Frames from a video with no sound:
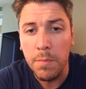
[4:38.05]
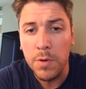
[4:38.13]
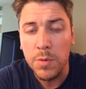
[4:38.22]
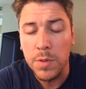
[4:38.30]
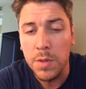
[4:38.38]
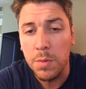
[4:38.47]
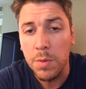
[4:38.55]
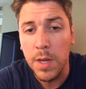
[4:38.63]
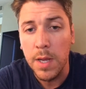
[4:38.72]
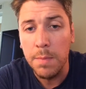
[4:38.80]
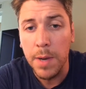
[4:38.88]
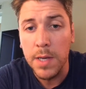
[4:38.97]
which was
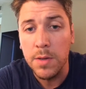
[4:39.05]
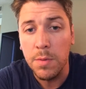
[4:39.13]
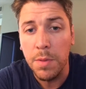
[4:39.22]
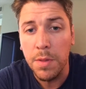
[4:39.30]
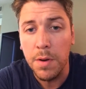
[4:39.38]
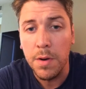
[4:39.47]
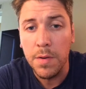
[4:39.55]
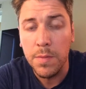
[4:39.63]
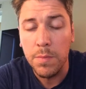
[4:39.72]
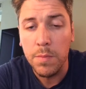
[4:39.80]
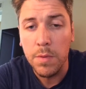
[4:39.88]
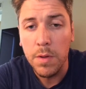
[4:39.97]
3, by
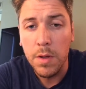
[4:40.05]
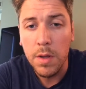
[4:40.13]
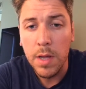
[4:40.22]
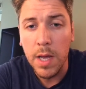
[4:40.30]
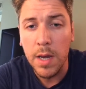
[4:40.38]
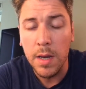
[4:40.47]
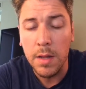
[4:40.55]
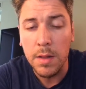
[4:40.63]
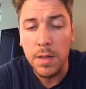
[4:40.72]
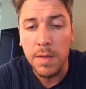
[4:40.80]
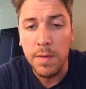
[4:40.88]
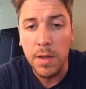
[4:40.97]
2/3, and
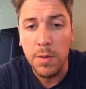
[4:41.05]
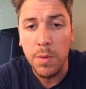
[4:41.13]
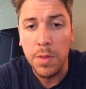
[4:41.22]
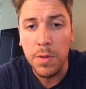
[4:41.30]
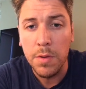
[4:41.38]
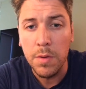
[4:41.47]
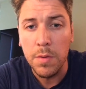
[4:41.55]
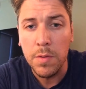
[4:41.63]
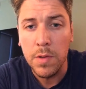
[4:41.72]
leaving you with 2.